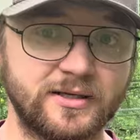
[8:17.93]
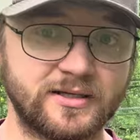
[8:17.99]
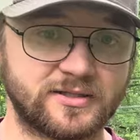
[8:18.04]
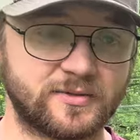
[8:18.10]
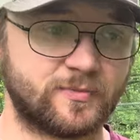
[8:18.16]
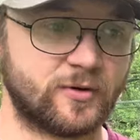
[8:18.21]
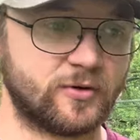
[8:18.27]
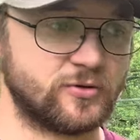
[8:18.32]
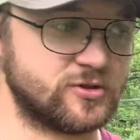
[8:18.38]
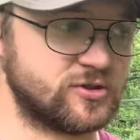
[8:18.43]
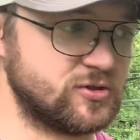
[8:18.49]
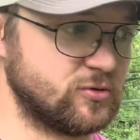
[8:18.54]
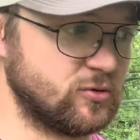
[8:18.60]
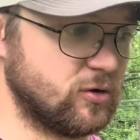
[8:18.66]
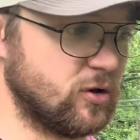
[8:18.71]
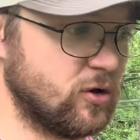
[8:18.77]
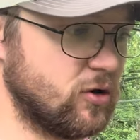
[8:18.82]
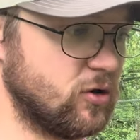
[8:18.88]
as opposed to
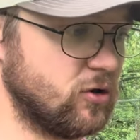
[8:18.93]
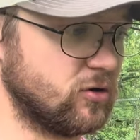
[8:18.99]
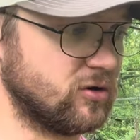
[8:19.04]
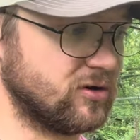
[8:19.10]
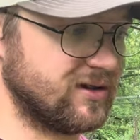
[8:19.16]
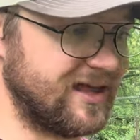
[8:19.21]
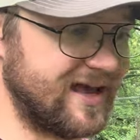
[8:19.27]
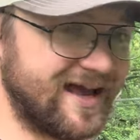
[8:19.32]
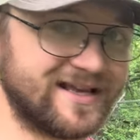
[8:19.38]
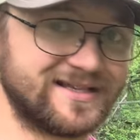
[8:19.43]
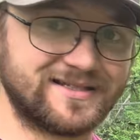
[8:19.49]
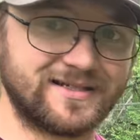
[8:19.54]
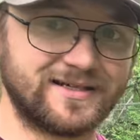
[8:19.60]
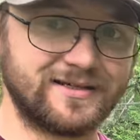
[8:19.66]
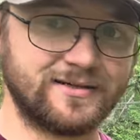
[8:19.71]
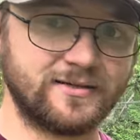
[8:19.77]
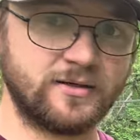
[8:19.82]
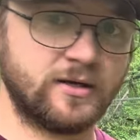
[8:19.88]
long
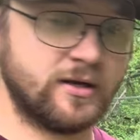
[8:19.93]
lasting.